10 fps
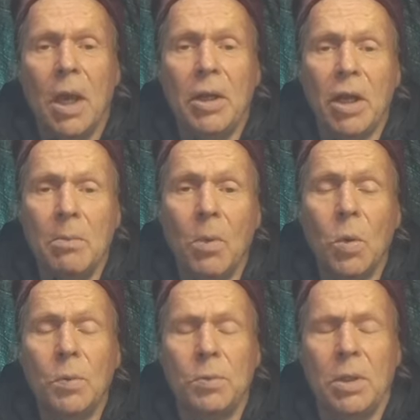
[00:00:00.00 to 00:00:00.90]
And I
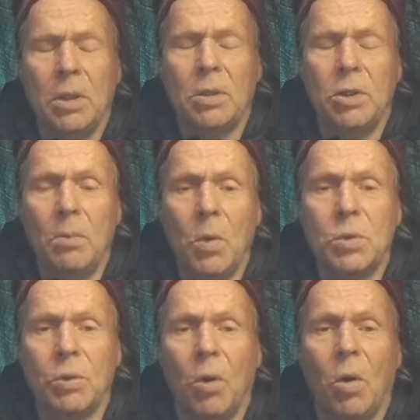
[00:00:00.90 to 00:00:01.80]
moved the
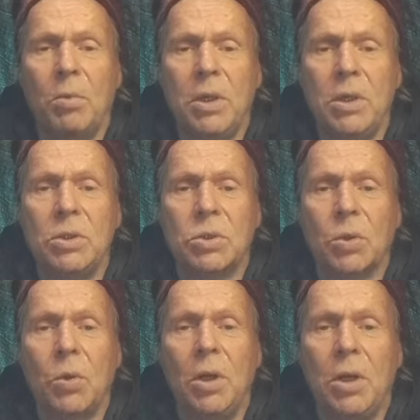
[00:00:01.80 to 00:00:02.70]
motorhome
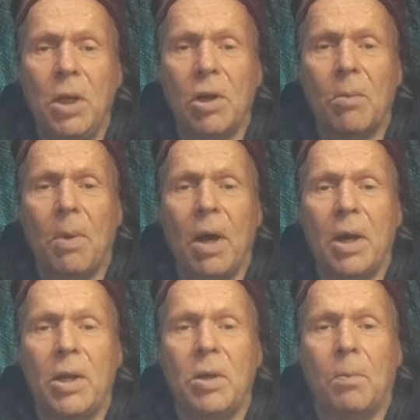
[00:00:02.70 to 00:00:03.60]
into a
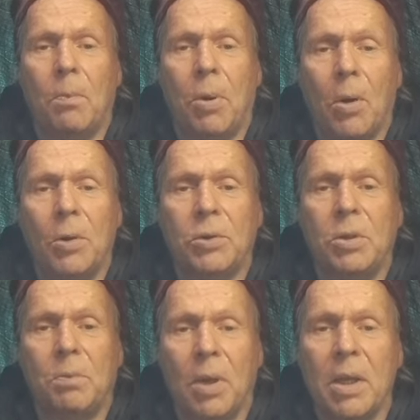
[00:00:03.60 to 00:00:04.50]
nearby
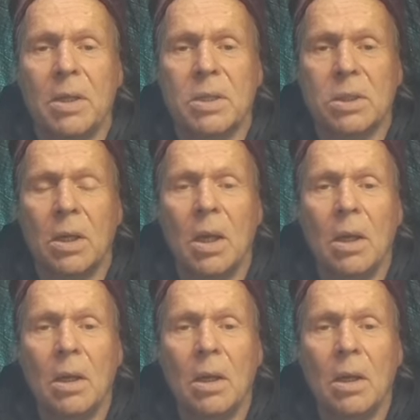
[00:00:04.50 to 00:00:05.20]
parking place.